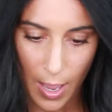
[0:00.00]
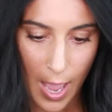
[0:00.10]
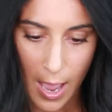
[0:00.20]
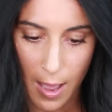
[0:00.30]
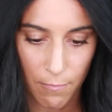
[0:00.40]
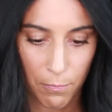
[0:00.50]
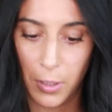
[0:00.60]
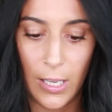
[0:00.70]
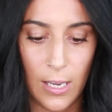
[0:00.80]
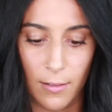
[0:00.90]
And
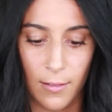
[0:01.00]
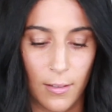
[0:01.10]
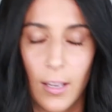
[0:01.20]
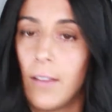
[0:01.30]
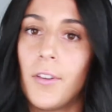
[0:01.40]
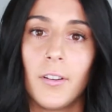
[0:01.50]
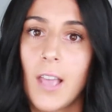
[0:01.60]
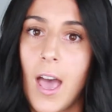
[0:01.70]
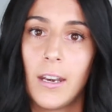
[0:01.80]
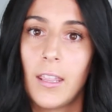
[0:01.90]
please, if there's
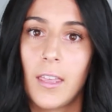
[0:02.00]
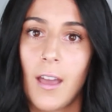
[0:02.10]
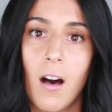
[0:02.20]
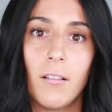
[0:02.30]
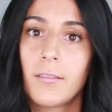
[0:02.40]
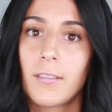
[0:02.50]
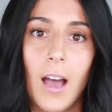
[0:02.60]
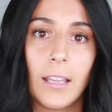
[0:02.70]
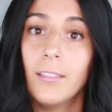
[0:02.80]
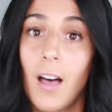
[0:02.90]
anything else,
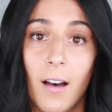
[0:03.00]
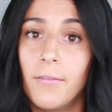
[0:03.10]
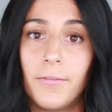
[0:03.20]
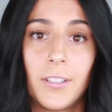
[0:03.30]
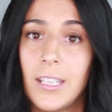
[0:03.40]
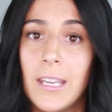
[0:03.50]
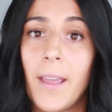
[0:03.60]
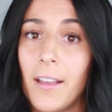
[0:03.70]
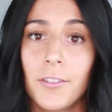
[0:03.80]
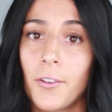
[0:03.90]
I'd love to keep
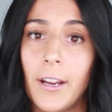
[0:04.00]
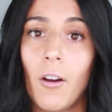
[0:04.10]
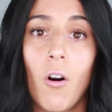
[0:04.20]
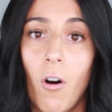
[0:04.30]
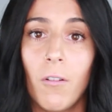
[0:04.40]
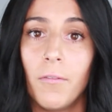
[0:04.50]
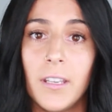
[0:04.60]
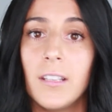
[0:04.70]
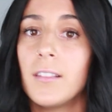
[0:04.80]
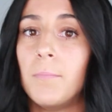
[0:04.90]
answering all of
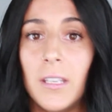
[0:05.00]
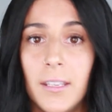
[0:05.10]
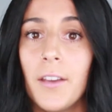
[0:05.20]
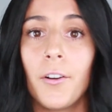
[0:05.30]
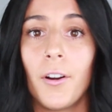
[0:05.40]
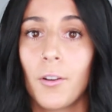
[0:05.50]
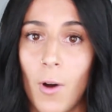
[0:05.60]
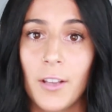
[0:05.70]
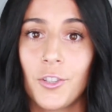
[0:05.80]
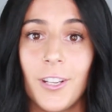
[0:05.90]
these beginner
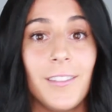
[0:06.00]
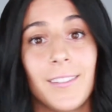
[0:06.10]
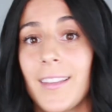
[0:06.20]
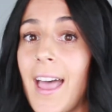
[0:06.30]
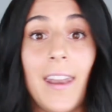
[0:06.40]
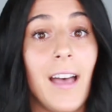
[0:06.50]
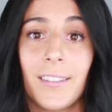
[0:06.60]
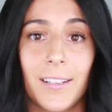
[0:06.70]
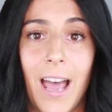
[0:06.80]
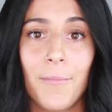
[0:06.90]
questions. And as
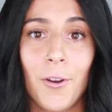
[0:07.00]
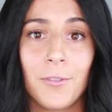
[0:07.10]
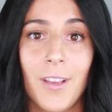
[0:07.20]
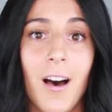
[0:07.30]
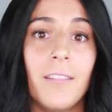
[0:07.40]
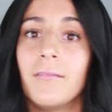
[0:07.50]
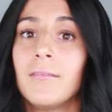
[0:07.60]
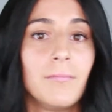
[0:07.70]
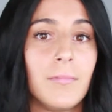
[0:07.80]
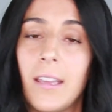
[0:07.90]
the time goes on,
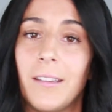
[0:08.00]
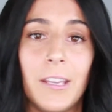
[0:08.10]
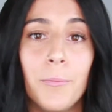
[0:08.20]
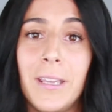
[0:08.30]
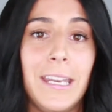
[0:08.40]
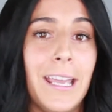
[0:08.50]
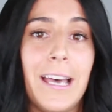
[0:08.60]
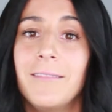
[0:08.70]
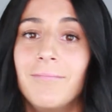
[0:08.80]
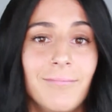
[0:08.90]

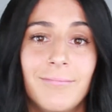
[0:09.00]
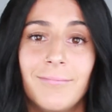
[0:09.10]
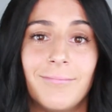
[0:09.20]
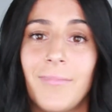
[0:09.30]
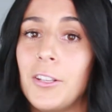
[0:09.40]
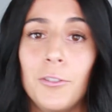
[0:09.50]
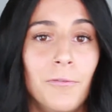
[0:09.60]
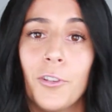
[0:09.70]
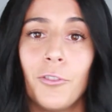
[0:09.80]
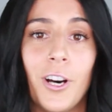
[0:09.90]
intermediate, you
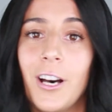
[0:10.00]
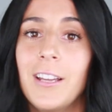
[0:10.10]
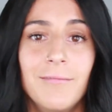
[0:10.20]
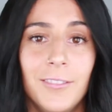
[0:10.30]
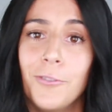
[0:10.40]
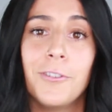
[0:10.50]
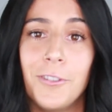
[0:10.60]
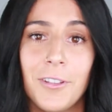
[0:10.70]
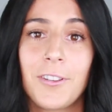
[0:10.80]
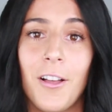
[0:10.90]
feel good, you can do
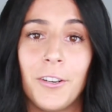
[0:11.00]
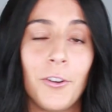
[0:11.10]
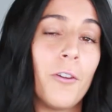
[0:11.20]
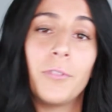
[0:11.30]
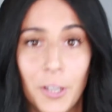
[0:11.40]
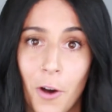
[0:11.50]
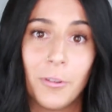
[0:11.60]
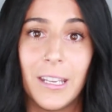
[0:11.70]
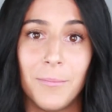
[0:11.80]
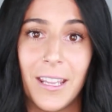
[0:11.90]
this all on your own, you don't
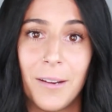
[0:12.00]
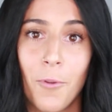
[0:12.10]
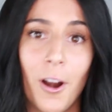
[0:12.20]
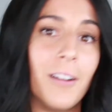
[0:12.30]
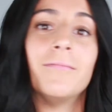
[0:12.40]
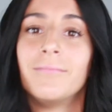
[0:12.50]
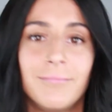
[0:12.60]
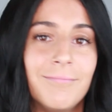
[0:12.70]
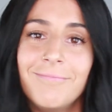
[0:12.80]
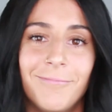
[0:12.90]
need me anymore,
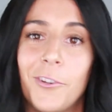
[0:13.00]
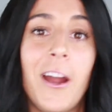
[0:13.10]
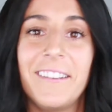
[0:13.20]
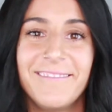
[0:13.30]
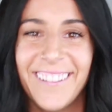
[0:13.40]
great.